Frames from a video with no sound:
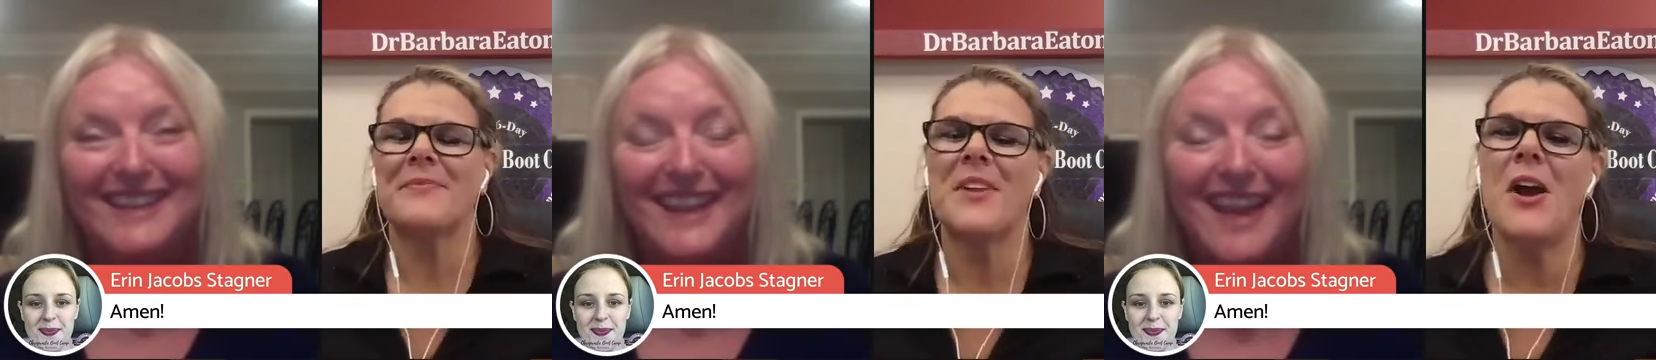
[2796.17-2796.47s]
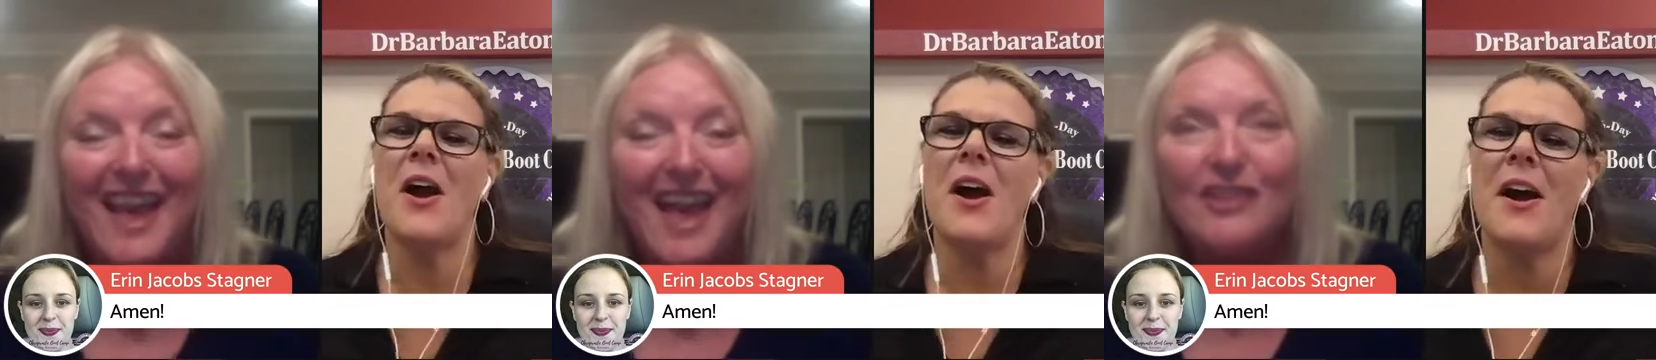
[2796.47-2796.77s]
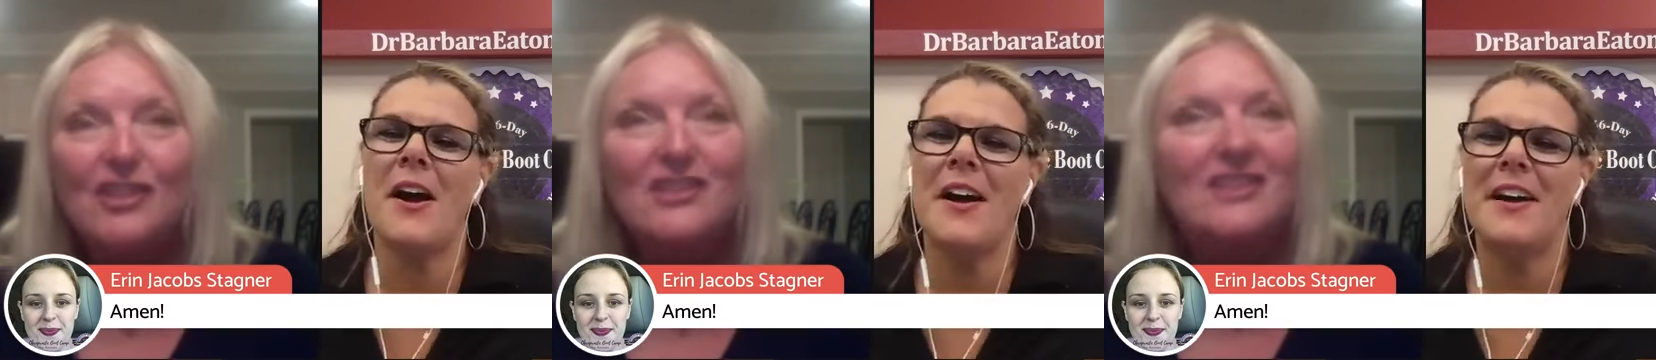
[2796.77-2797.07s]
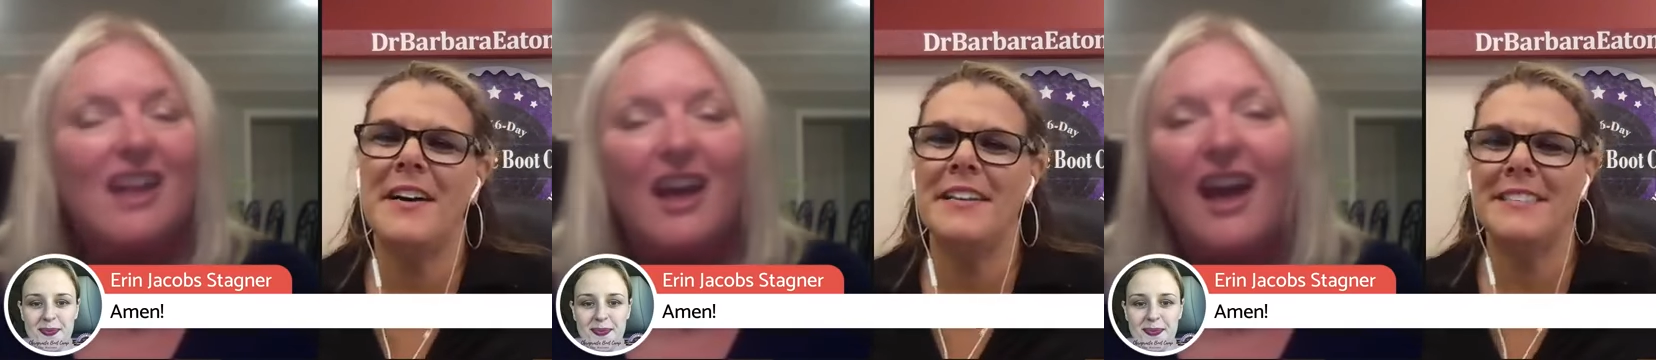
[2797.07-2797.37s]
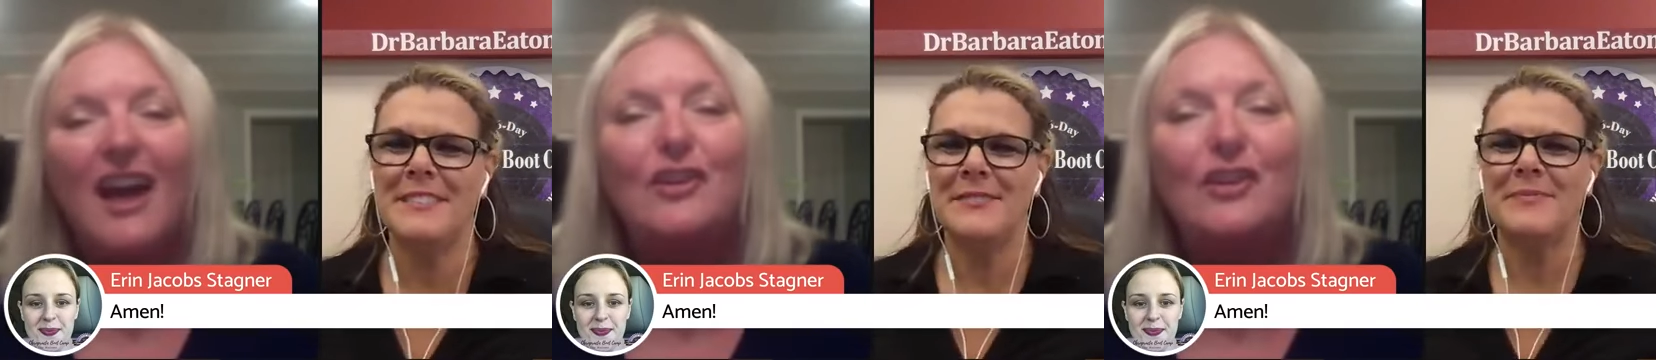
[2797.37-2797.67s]
Speaker 1: I
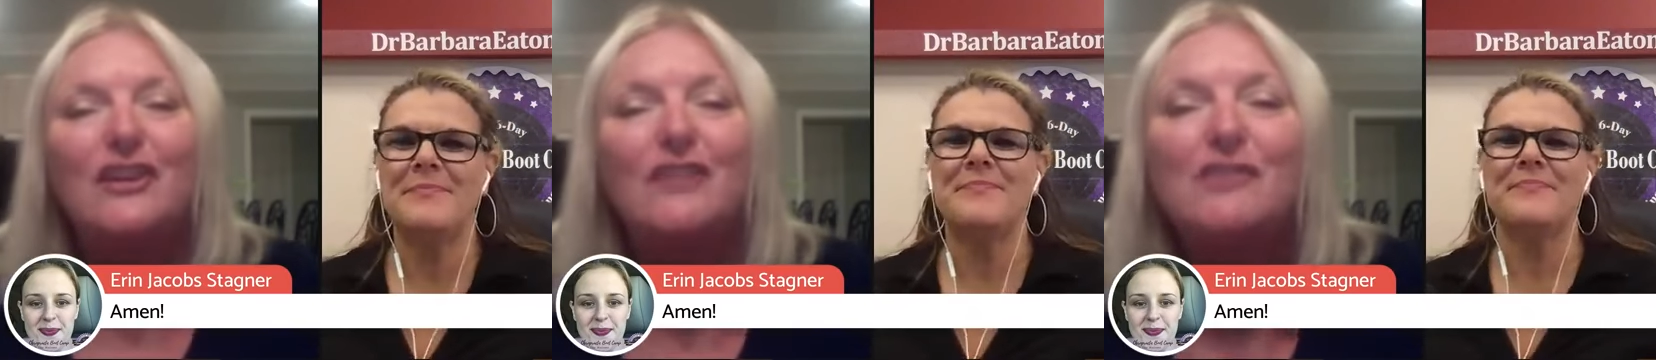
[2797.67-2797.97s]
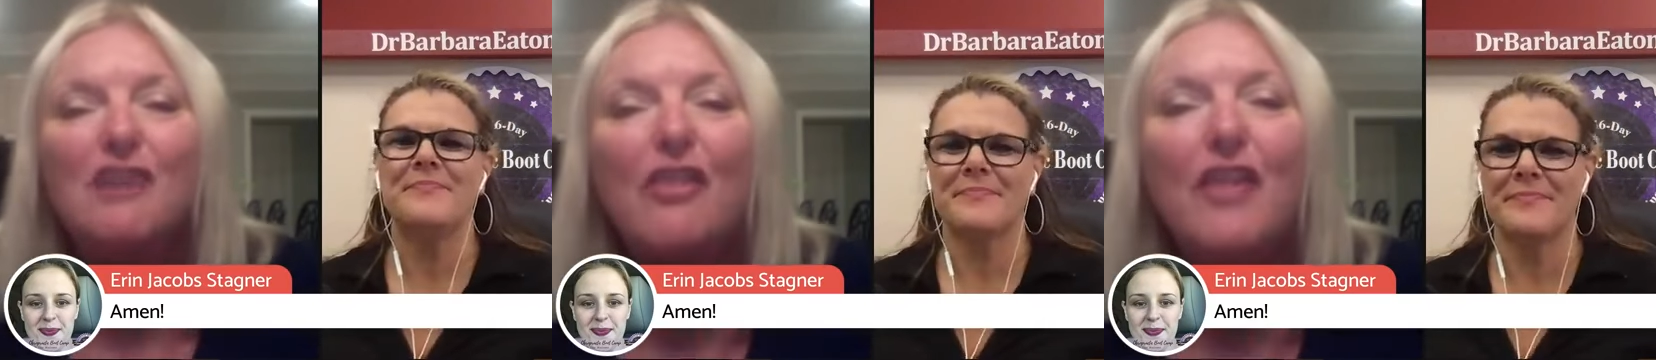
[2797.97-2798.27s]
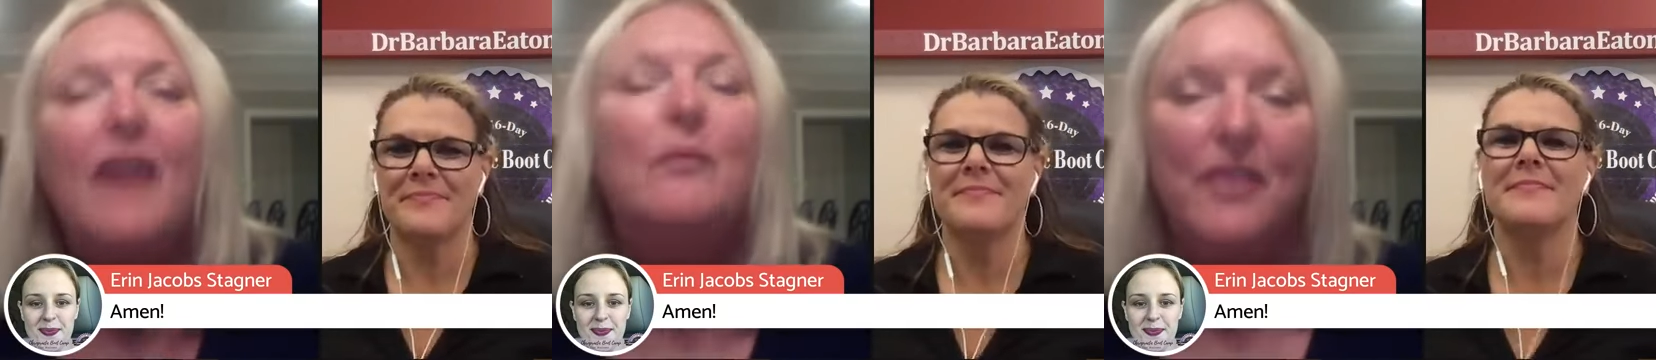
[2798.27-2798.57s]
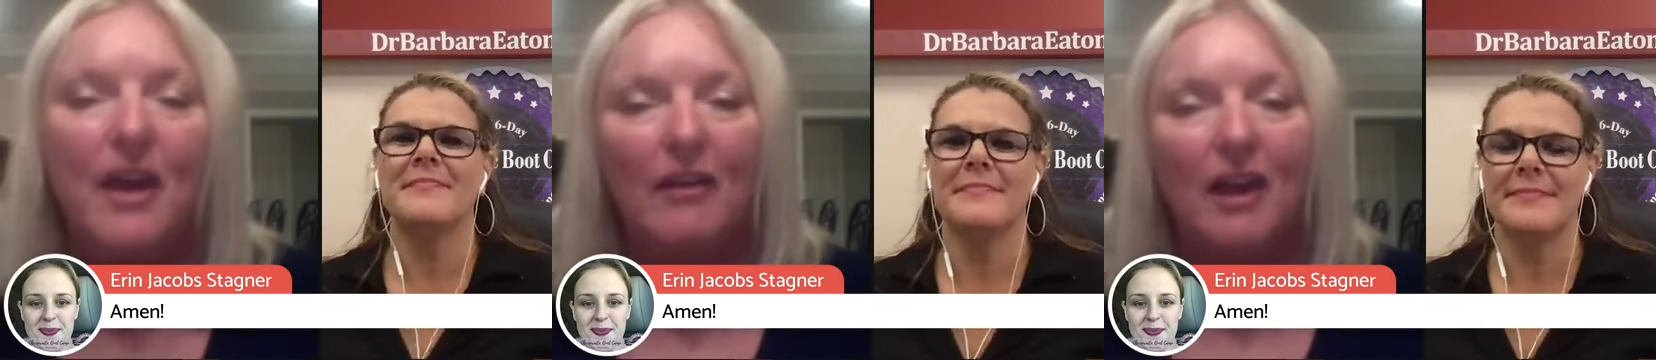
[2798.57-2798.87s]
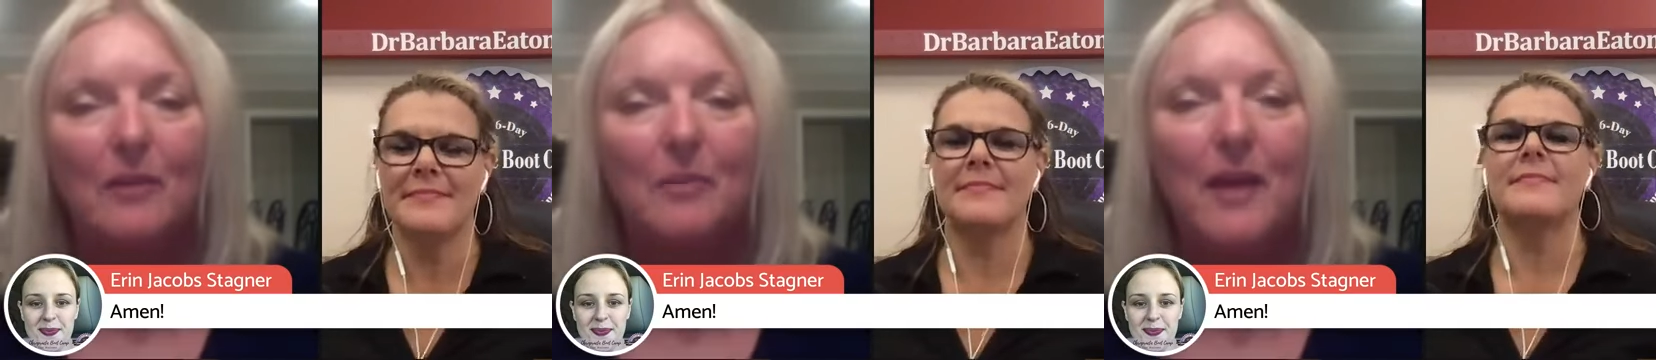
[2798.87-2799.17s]
could have done that without
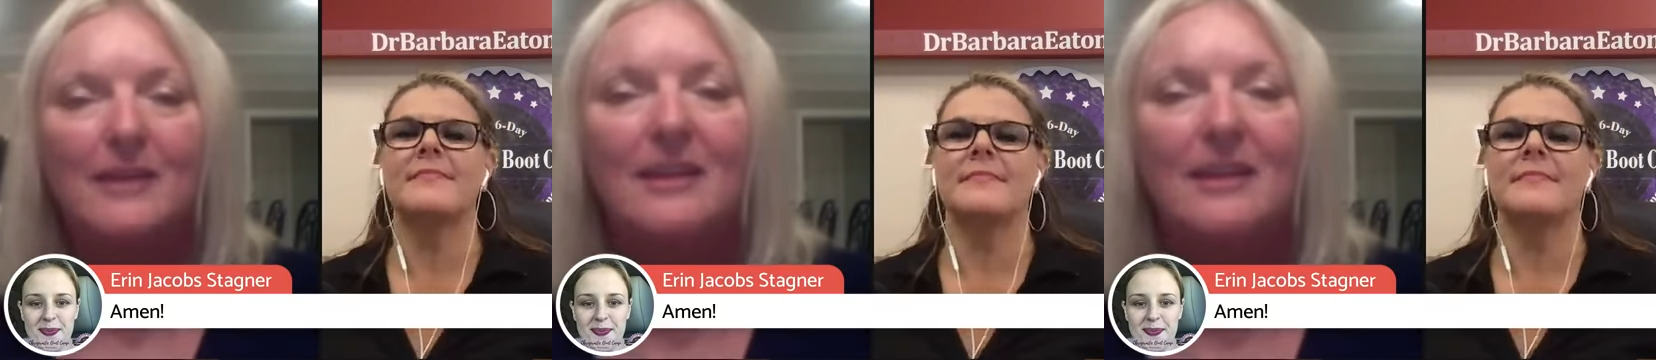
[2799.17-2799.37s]
chiropractic.